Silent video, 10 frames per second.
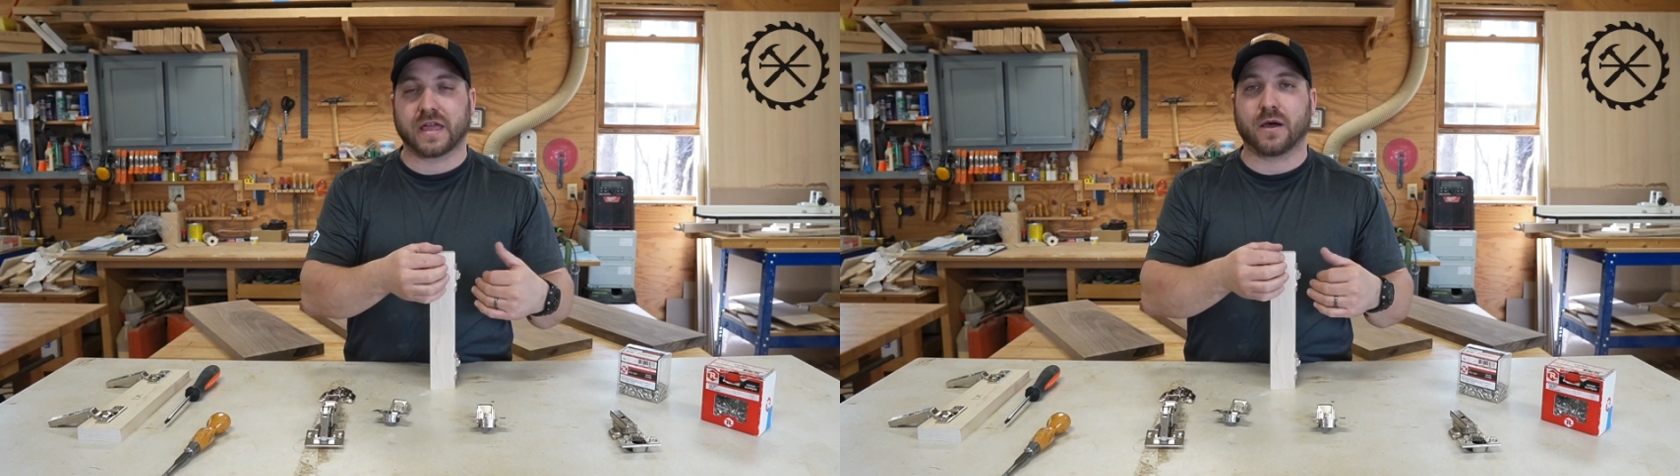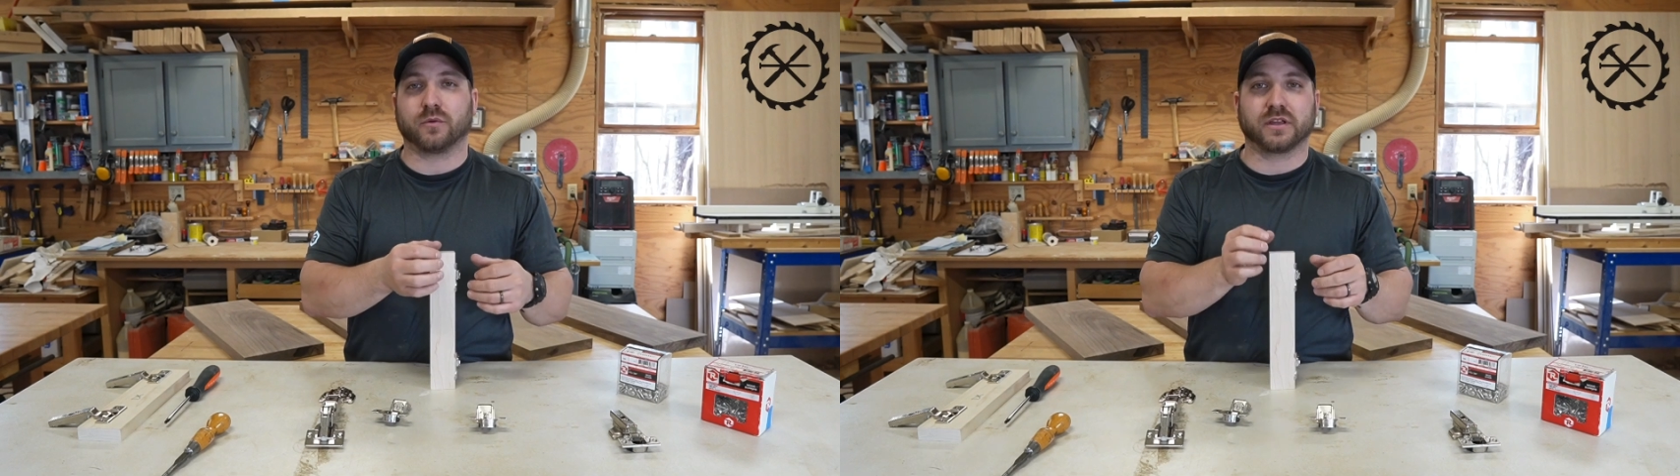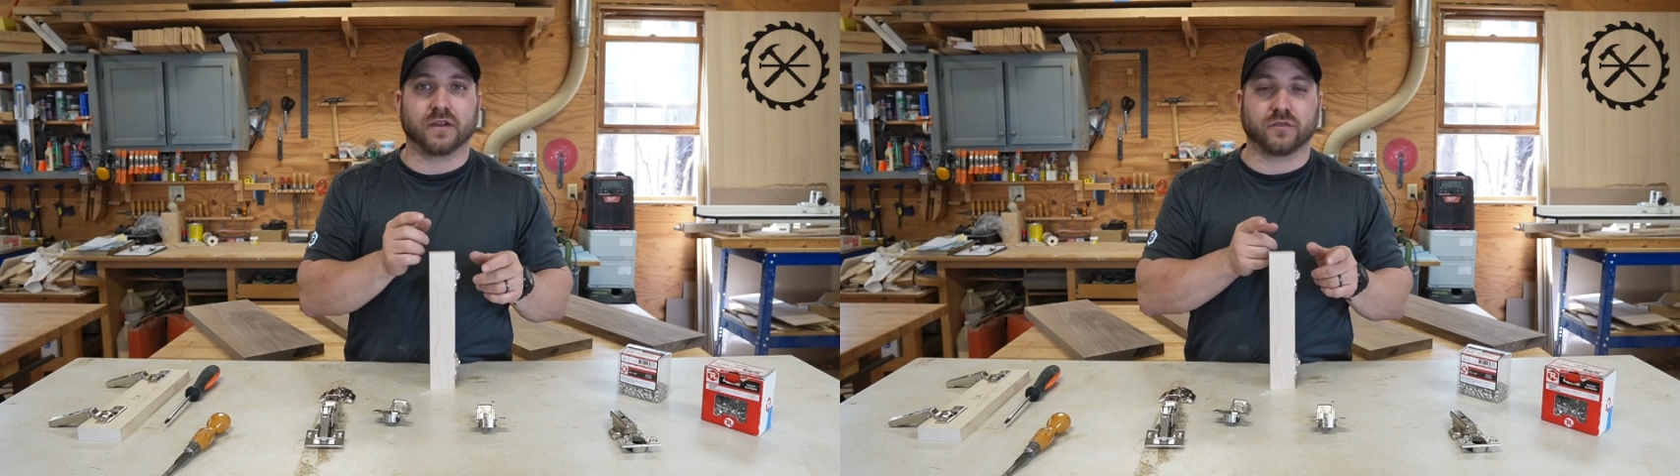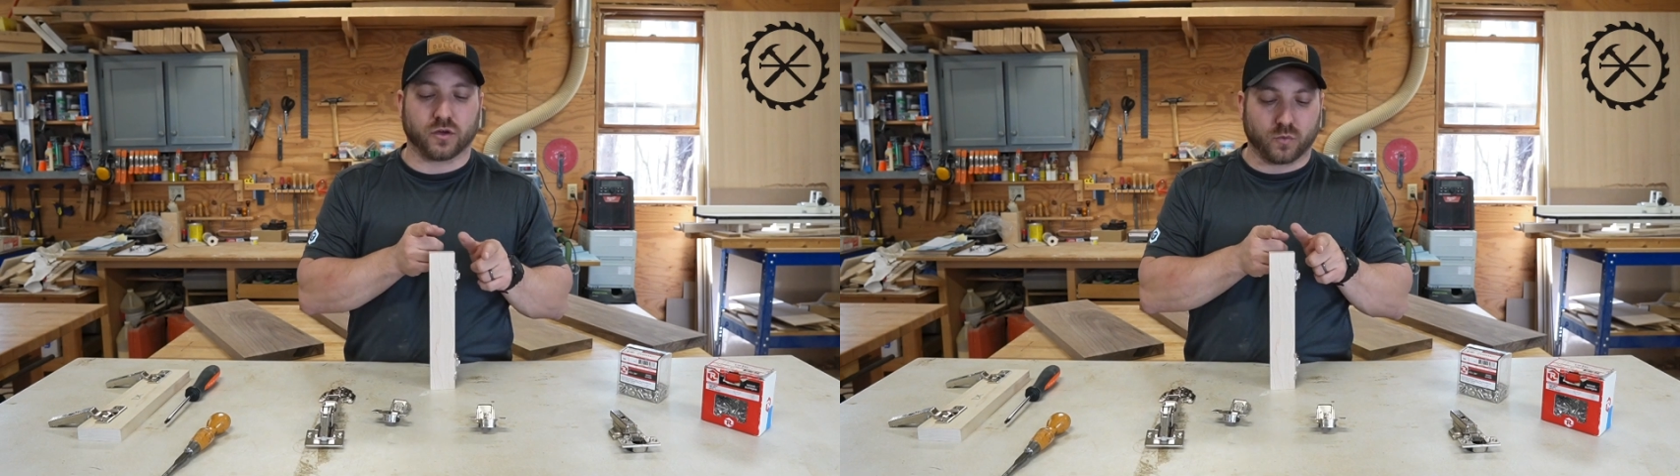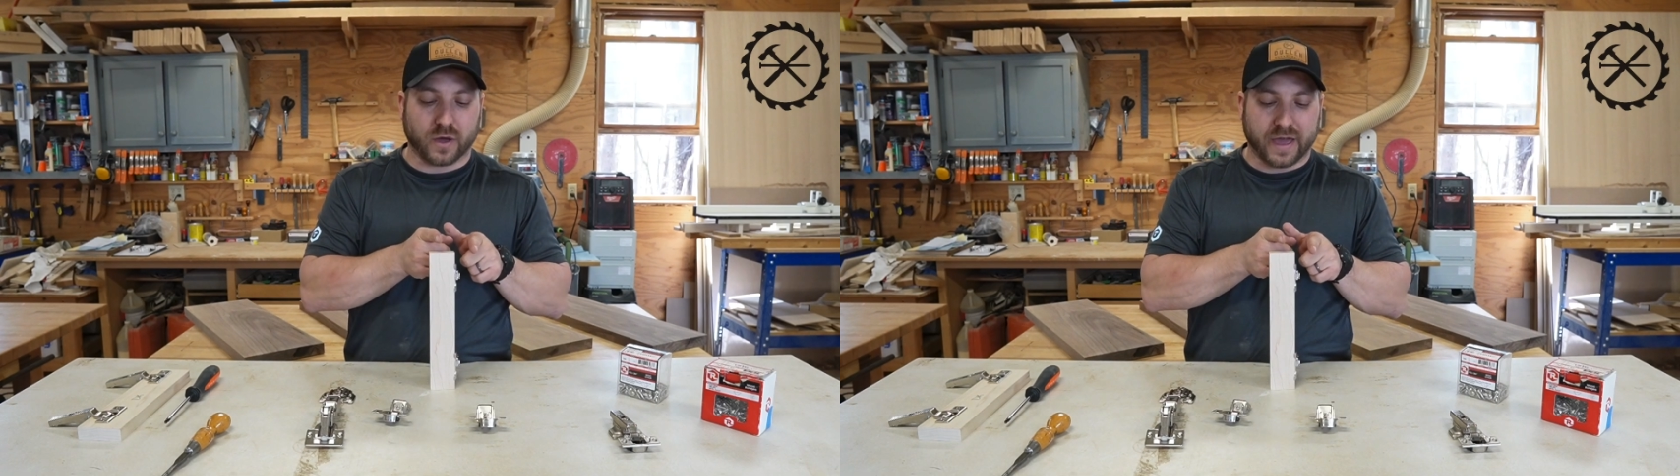that would give
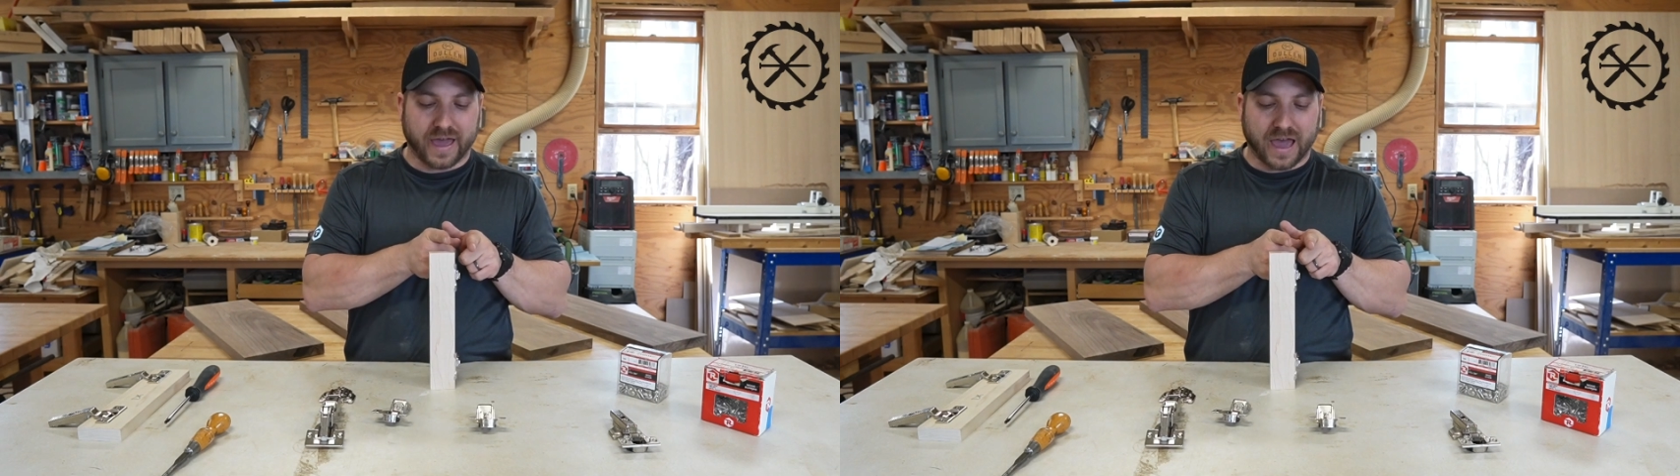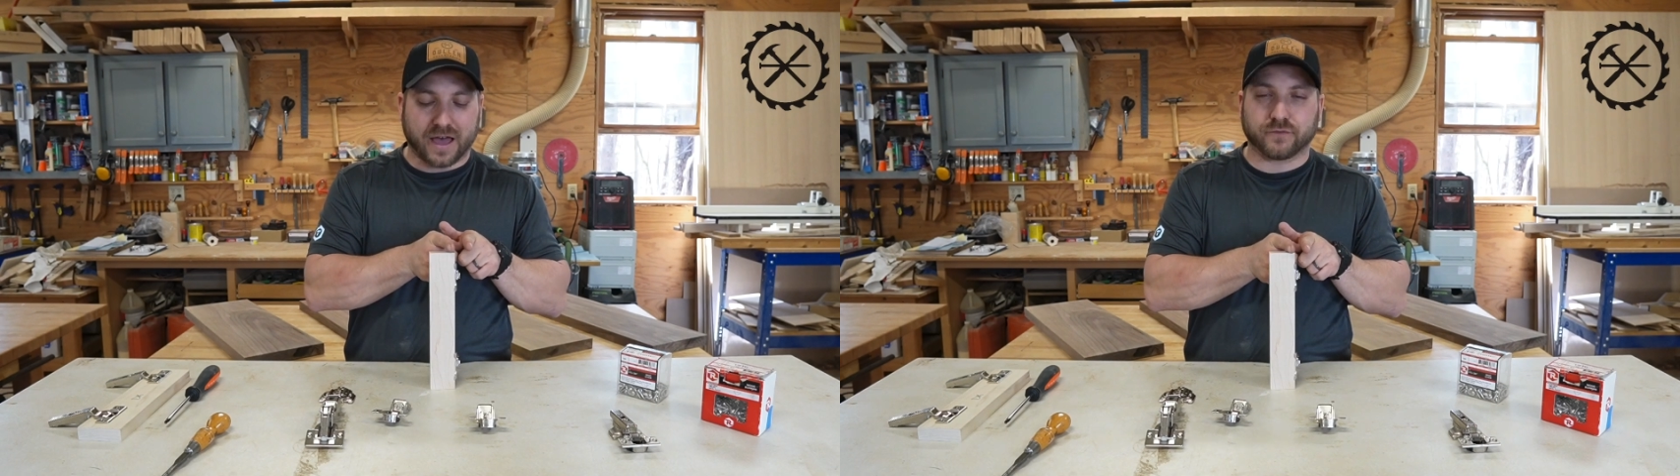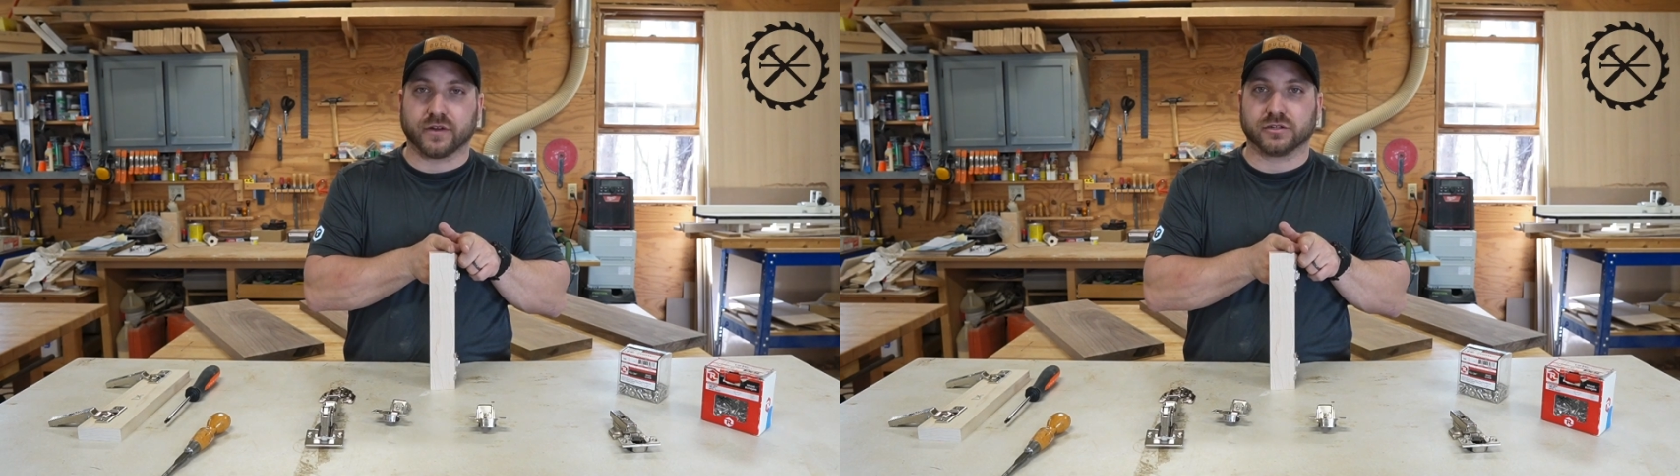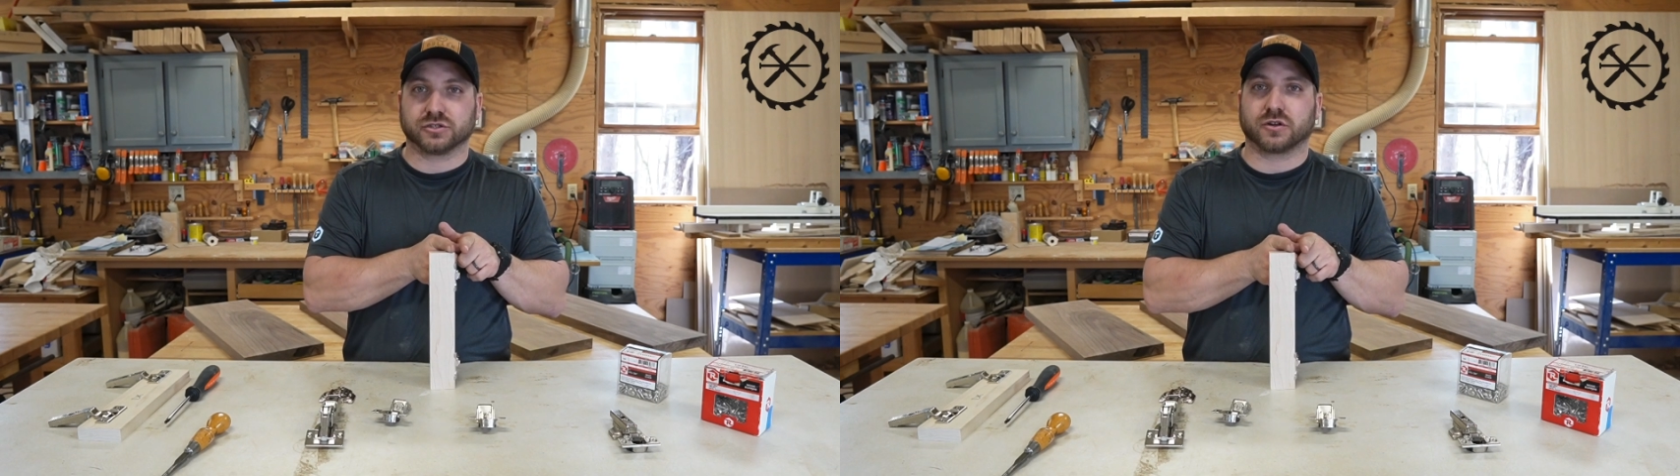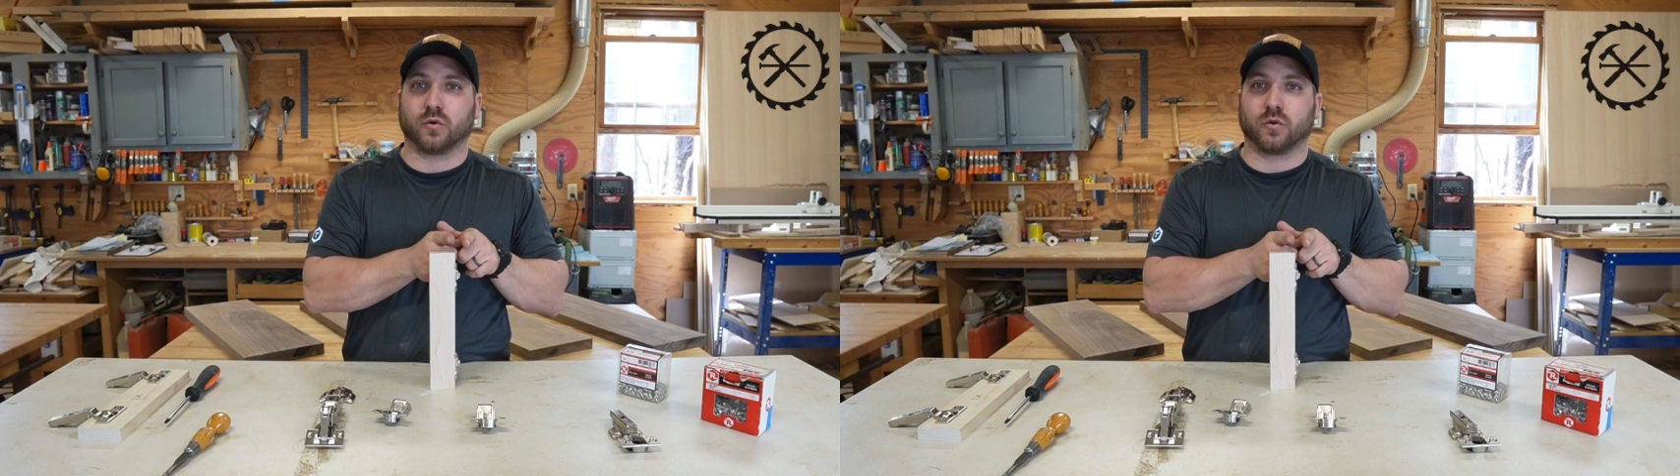you 1/2 inch,